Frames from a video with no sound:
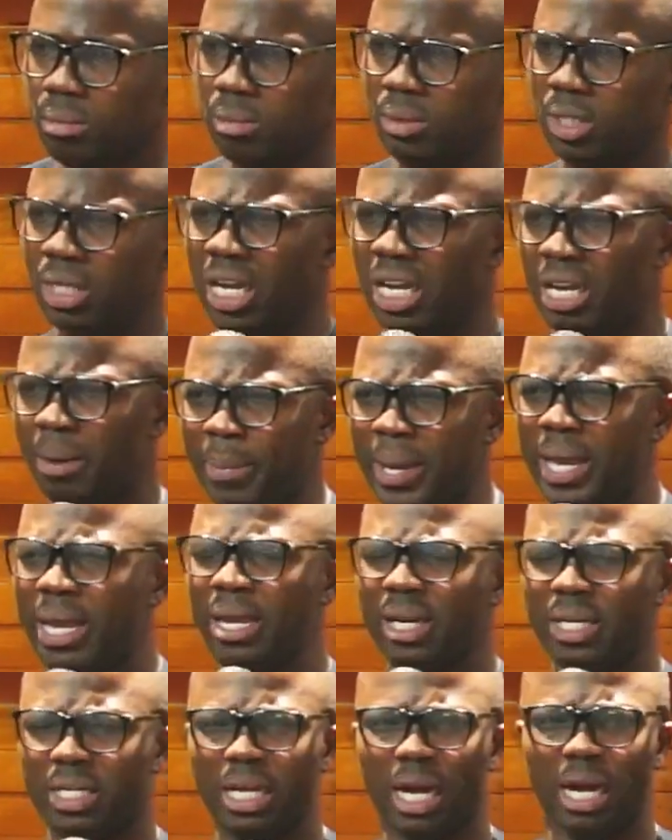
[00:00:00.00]
It means
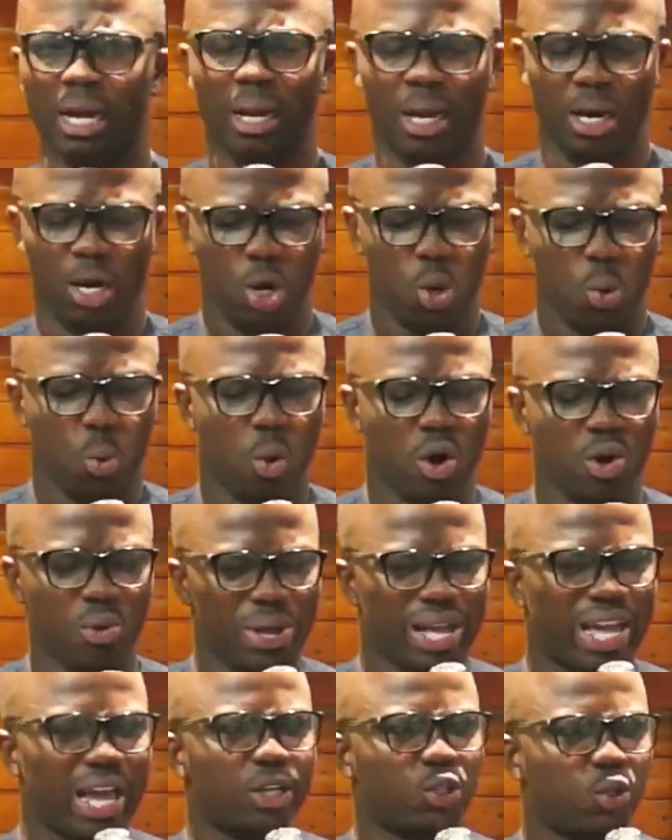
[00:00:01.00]
that when we
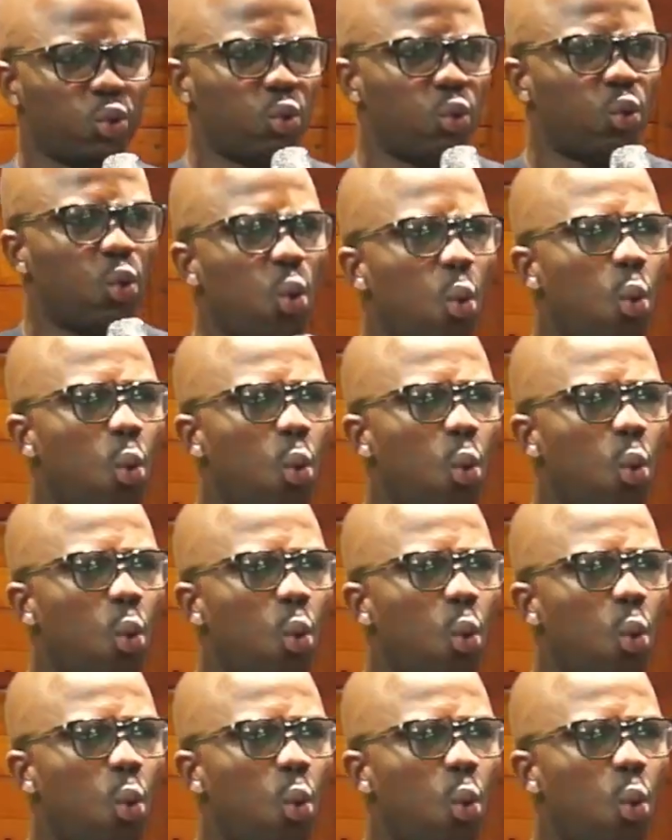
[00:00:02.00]
get to know